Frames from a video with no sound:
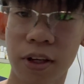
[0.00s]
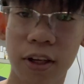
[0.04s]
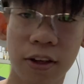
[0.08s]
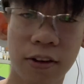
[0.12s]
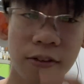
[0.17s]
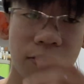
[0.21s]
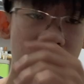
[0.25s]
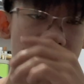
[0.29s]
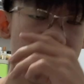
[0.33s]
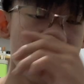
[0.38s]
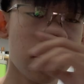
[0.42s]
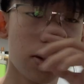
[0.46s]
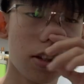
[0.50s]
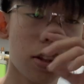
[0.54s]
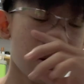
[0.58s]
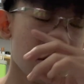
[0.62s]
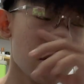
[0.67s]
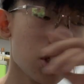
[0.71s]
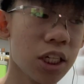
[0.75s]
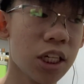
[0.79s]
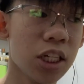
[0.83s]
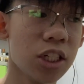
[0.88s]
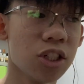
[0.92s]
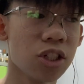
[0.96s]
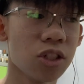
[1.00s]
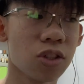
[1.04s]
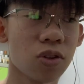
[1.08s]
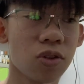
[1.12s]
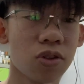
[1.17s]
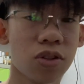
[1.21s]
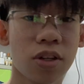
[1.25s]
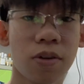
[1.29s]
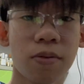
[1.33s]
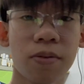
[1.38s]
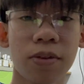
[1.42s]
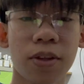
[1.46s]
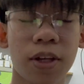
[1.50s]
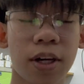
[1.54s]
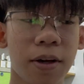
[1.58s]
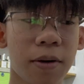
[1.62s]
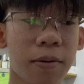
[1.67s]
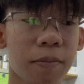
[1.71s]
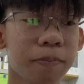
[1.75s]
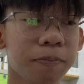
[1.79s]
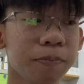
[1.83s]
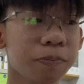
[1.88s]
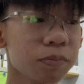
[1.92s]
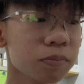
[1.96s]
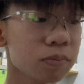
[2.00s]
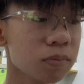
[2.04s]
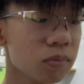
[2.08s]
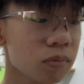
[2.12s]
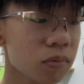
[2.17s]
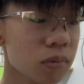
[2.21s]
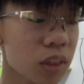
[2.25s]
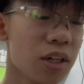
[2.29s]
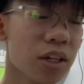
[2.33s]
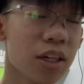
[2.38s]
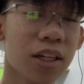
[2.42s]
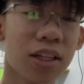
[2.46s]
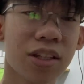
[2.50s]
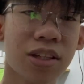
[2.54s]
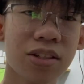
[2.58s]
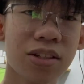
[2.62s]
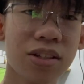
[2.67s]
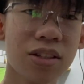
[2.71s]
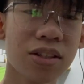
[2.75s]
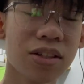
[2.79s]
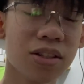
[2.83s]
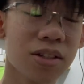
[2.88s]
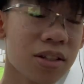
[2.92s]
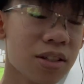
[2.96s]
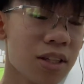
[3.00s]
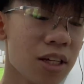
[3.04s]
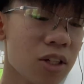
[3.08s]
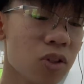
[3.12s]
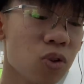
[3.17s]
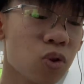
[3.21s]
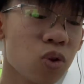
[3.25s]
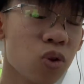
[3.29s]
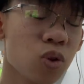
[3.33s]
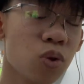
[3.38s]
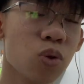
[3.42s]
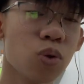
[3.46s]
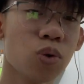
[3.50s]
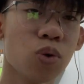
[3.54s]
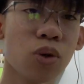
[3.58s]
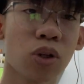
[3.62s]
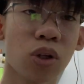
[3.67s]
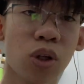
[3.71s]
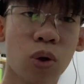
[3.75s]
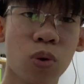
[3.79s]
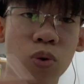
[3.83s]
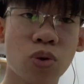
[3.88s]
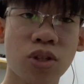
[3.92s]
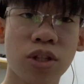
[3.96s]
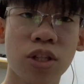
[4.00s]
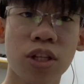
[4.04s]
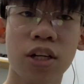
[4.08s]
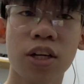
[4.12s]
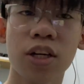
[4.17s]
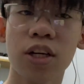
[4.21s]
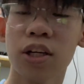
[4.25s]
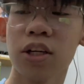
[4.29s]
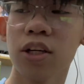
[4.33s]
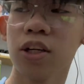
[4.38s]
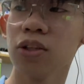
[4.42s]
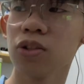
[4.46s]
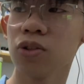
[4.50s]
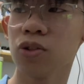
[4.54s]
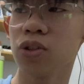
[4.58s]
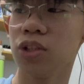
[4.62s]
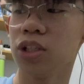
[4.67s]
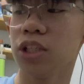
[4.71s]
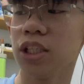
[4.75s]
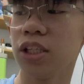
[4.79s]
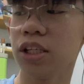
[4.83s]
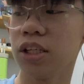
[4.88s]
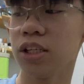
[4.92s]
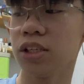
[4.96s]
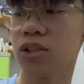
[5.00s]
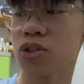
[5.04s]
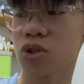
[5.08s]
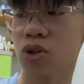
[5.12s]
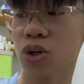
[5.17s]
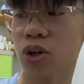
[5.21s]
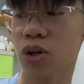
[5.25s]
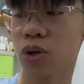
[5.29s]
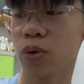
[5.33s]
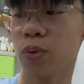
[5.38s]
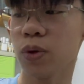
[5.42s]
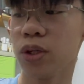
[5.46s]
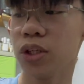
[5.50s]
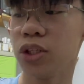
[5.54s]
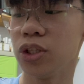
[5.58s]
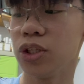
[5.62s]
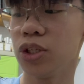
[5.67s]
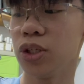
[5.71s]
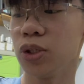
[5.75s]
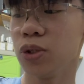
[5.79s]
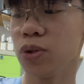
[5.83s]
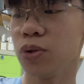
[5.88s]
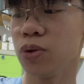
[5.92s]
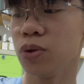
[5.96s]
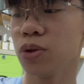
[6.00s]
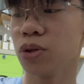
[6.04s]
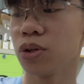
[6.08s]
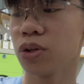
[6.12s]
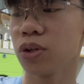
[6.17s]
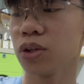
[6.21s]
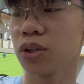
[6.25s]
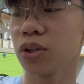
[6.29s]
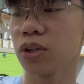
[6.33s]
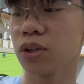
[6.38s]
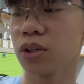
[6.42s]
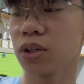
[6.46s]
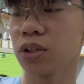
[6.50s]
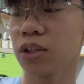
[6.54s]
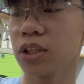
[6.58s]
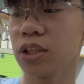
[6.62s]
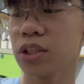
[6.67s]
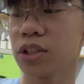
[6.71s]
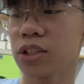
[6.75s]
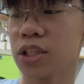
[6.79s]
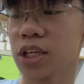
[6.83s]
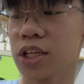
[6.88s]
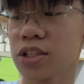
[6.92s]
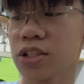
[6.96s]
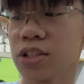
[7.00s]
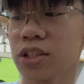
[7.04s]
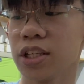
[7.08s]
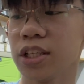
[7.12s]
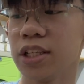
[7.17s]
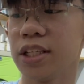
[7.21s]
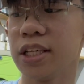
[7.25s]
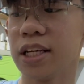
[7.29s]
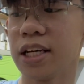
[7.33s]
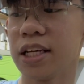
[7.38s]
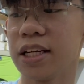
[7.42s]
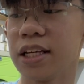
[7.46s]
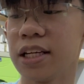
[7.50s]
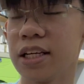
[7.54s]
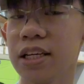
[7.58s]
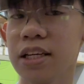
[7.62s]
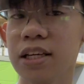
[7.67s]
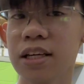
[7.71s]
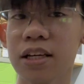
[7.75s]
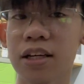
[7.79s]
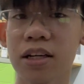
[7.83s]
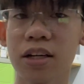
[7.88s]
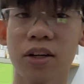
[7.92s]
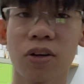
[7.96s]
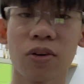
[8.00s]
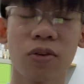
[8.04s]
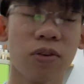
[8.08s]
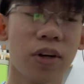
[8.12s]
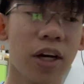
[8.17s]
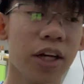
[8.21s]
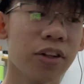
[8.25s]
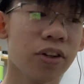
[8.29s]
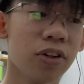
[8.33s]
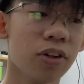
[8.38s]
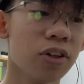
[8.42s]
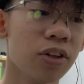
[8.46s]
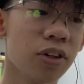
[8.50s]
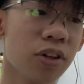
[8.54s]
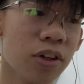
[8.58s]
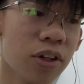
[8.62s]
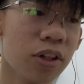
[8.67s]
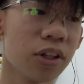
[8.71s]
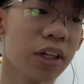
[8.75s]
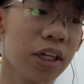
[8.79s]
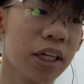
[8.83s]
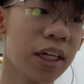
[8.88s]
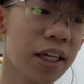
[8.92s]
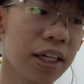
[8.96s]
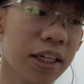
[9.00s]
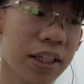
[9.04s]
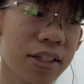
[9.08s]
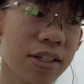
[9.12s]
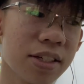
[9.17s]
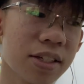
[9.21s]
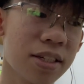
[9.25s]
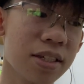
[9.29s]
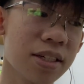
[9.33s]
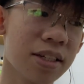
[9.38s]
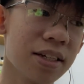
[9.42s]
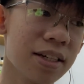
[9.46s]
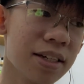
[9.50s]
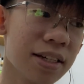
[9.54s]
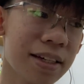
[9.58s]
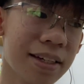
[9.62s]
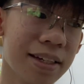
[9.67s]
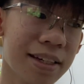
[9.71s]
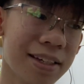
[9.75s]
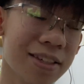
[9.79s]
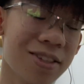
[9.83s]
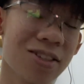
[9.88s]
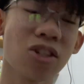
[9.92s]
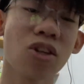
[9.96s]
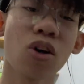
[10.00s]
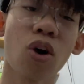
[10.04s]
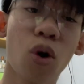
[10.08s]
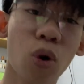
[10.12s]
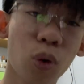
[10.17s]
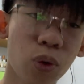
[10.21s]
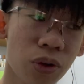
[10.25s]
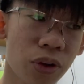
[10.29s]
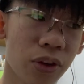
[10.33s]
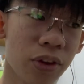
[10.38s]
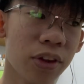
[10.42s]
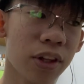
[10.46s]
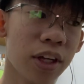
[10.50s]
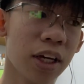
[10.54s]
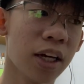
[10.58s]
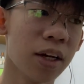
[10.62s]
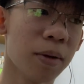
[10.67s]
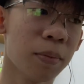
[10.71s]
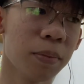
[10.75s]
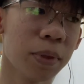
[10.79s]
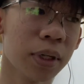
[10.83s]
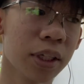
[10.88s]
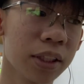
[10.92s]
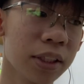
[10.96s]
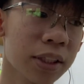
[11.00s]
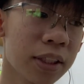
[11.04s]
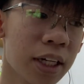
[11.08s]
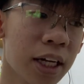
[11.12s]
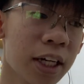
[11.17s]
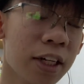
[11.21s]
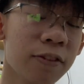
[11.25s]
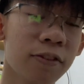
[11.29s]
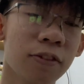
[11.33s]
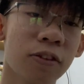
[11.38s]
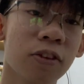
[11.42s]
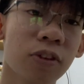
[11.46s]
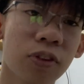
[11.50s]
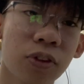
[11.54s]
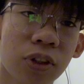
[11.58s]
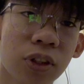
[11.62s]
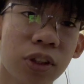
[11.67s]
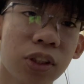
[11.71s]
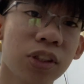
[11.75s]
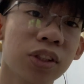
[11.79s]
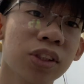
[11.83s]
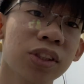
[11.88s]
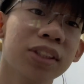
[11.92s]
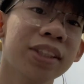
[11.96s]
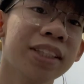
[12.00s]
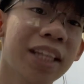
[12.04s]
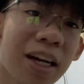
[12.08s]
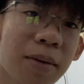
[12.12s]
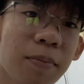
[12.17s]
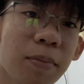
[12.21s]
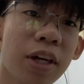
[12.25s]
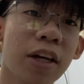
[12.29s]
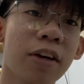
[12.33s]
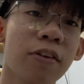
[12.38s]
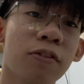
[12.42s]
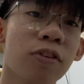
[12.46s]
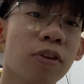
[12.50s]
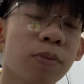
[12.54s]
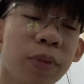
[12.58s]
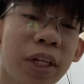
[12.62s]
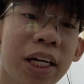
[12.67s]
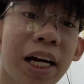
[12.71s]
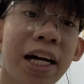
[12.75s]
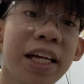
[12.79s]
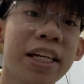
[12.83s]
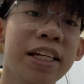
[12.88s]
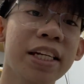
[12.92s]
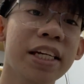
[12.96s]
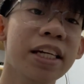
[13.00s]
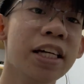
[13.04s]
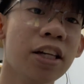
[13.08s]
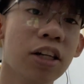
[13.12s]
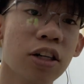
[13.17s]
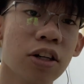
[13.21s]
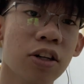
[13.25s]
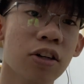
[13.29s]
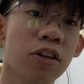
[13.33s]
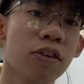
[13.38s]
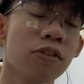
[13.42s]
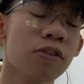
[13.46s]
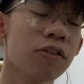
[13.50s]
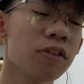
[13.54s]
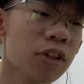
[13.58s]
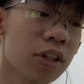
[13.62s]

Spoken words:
if it changes or something. It doesn't stick too closely to the Stronger With You Intensely DNA. Rather, it's its own thing, but kind of stemming from the idea of